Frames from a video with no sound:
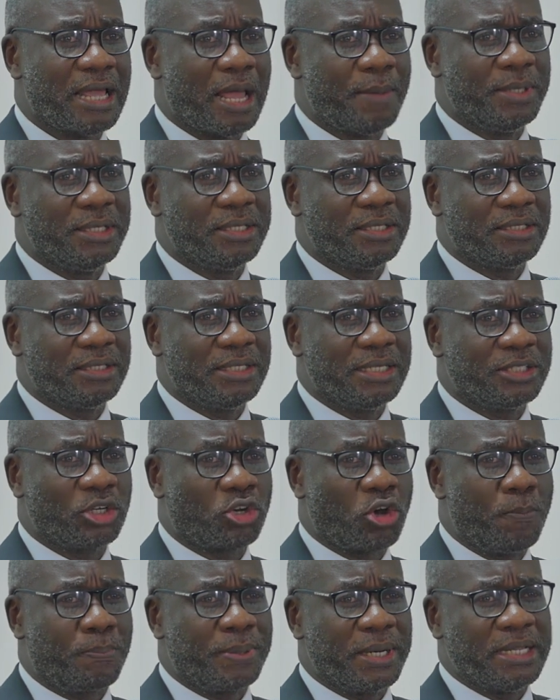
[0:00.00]
I mean, is
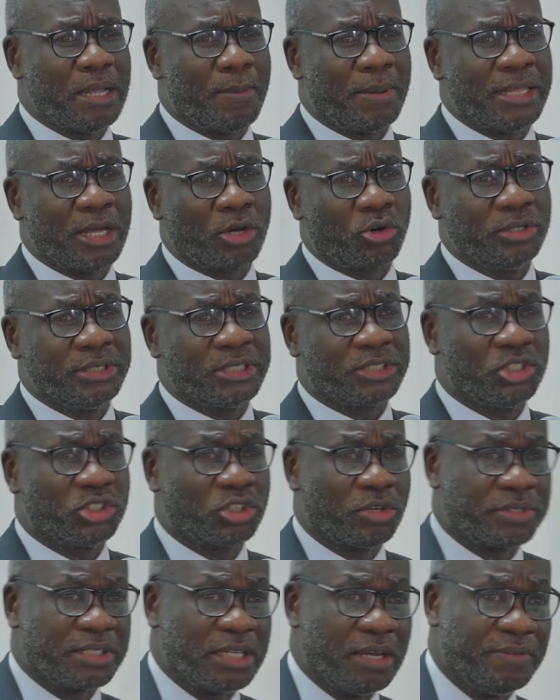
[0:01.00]
it complaining about their
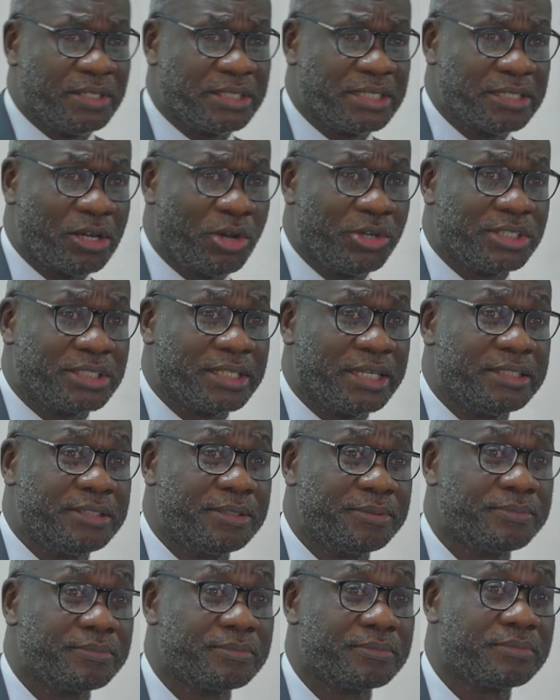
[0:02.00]
conditions of service? Is that what you
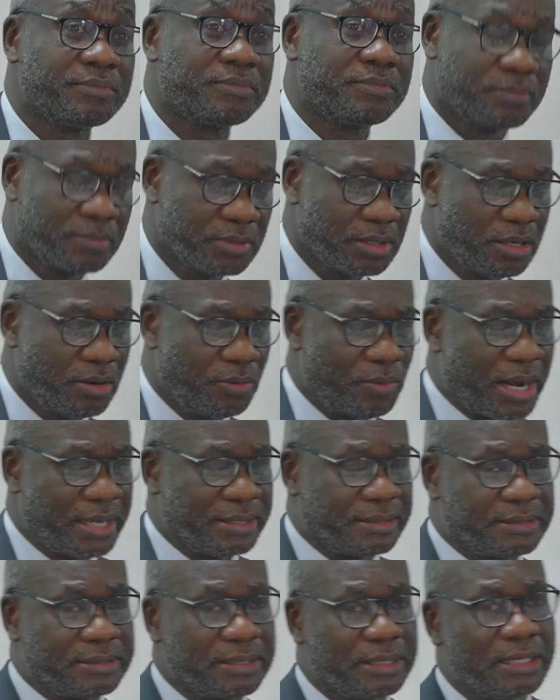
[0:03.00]
said?
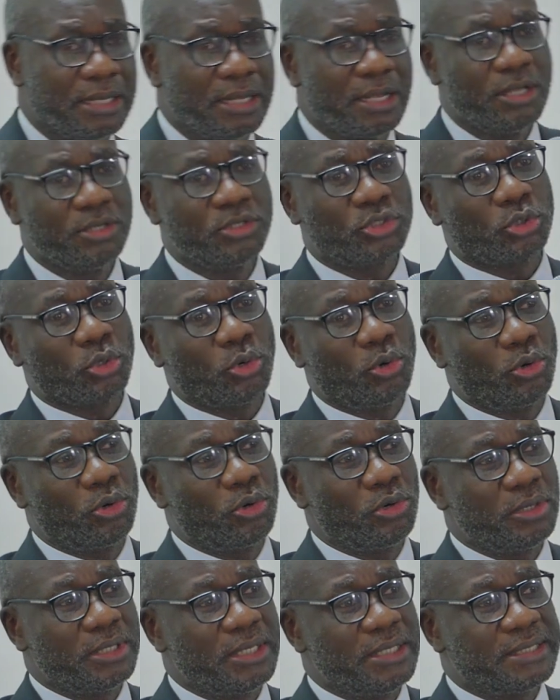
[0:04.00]
Right.
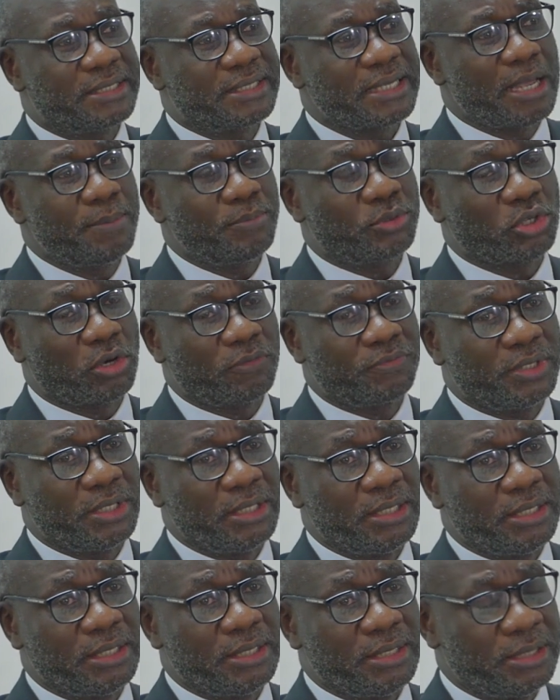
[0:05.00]
So in terms of
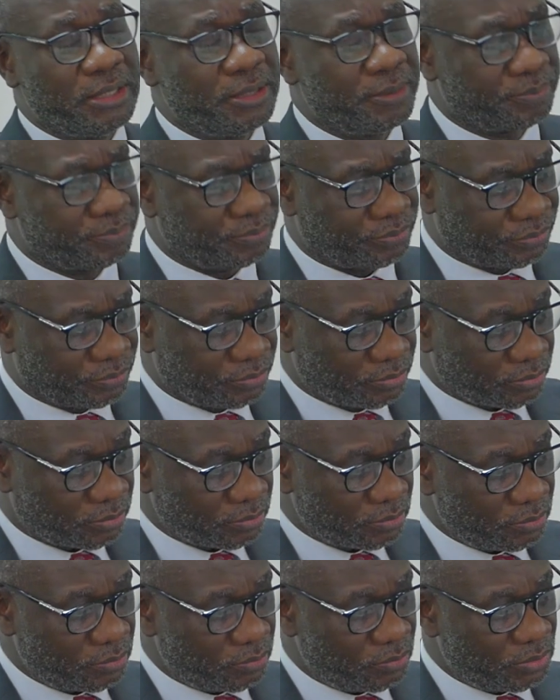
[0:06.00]
the
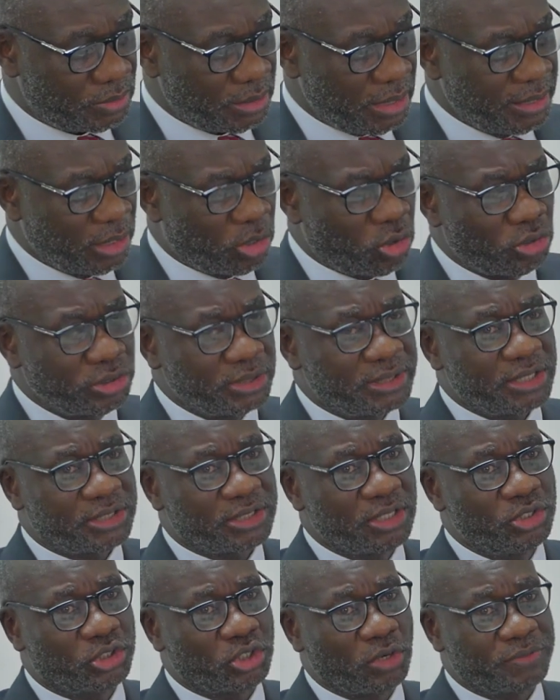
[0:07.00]

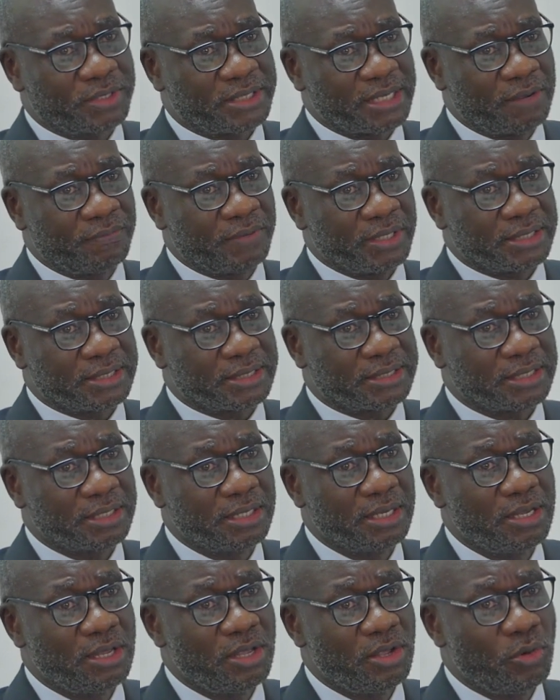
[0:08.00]
conditions of service,
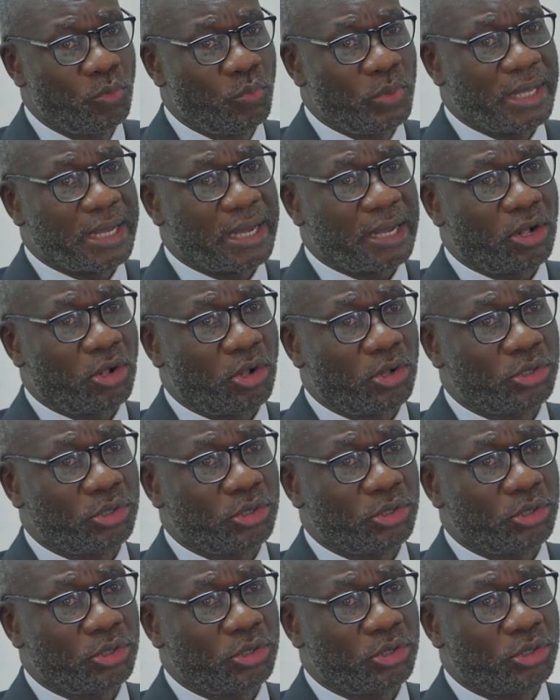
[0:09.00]
we are